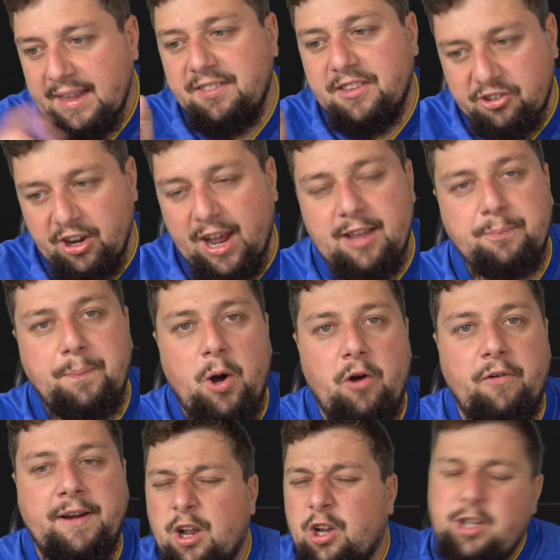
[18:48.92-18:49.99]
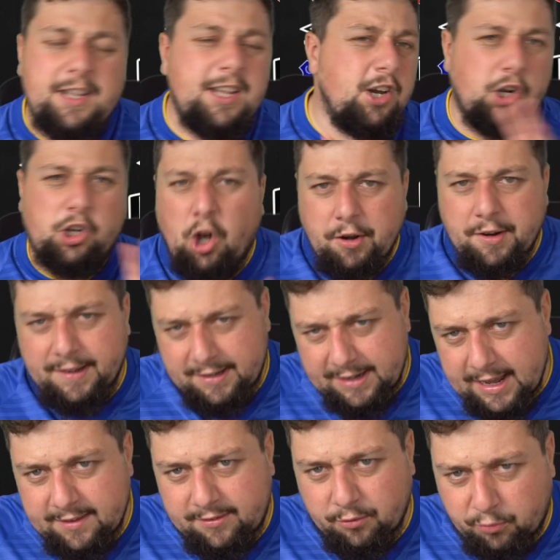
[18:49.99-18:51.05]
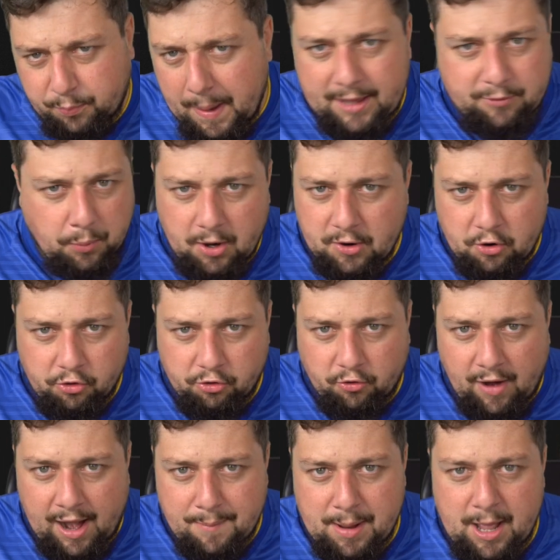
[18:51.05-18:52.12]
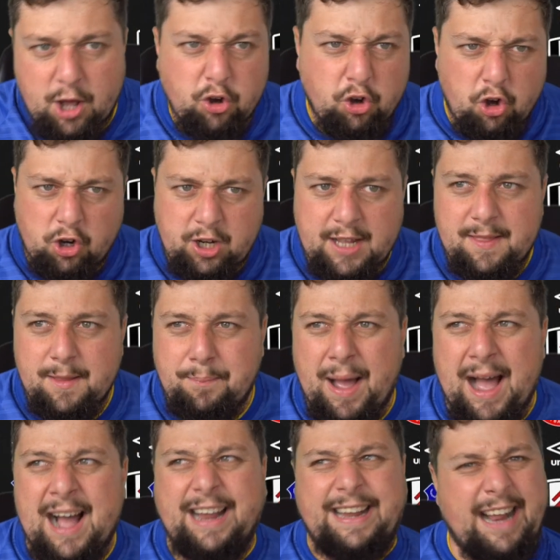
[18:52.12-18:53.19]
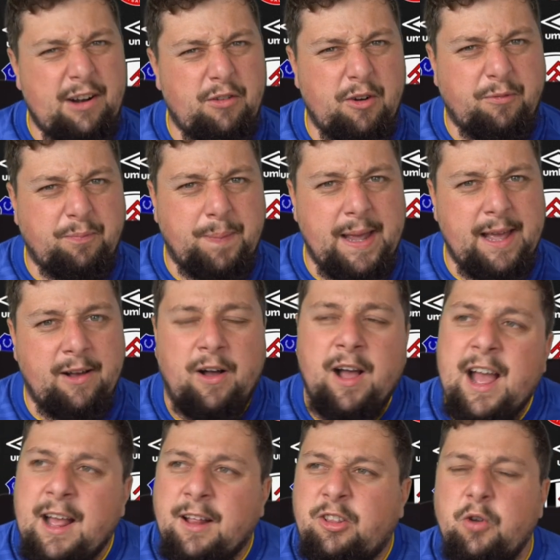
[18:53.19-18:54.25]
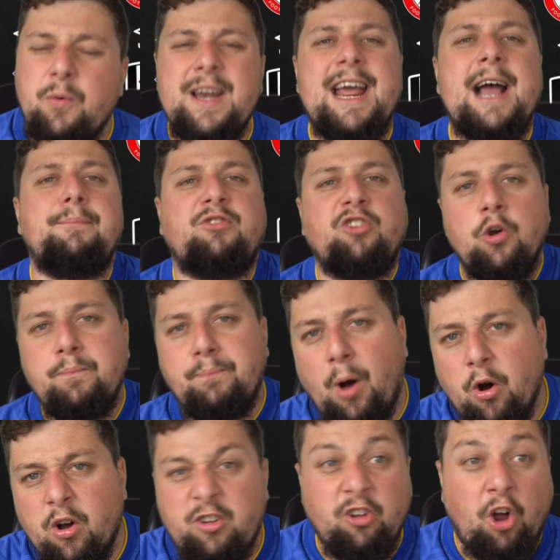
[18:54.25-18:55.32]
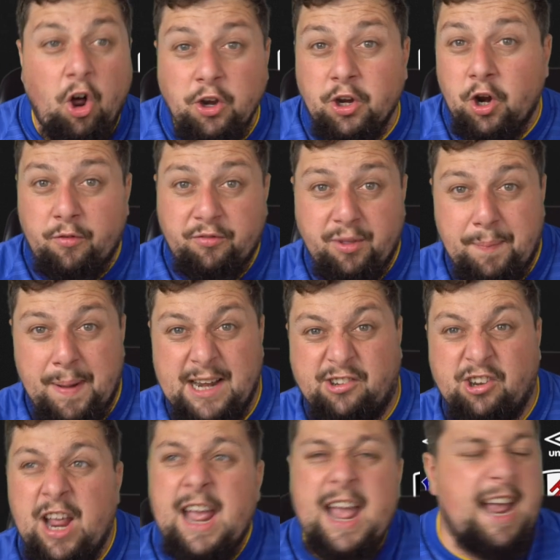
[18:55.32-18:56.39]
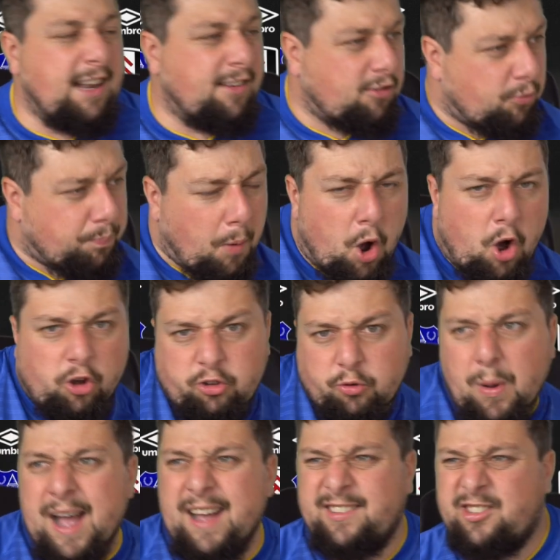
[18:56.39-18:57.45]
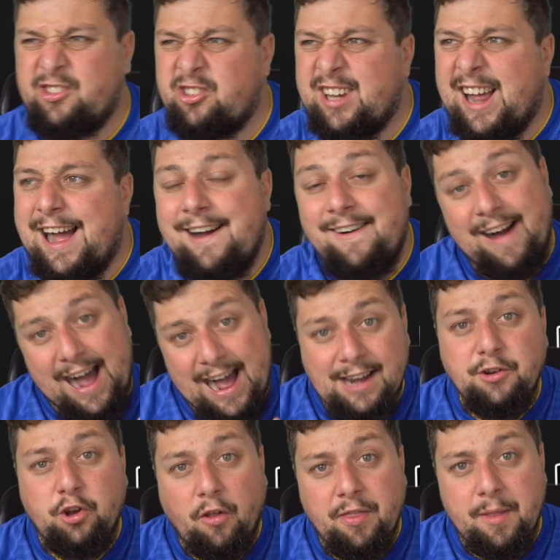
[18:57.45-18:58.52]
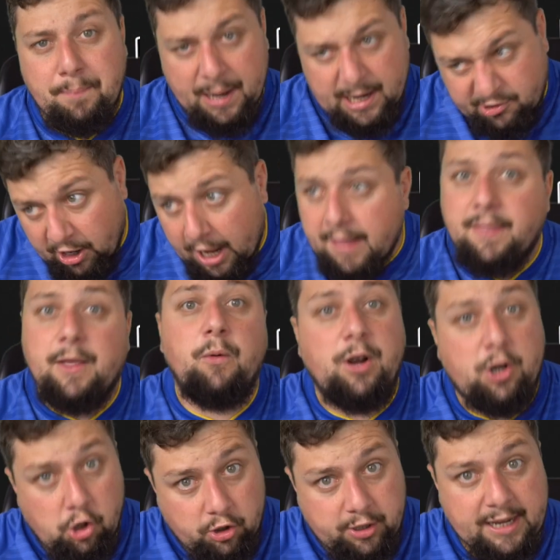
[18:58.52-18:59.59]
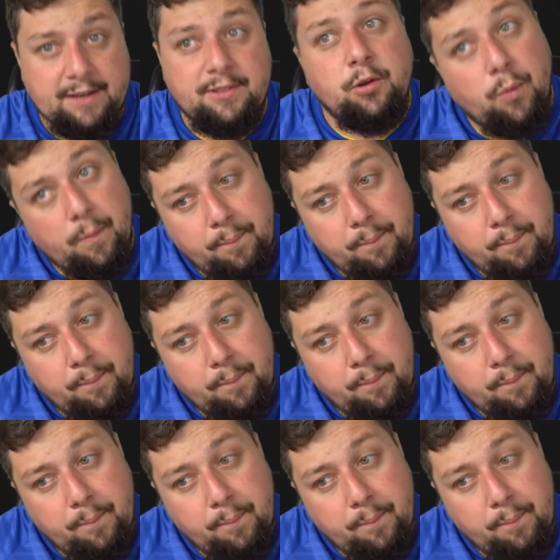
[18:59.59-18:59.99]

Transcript: The shirt's boring. You know, gone are the days of Spurs wearing Under Armour, look in the park, Gareth Bale, doing the absolute bollocks on and off the pitch in sportswear, style, and on the pitch, they were cooking, they were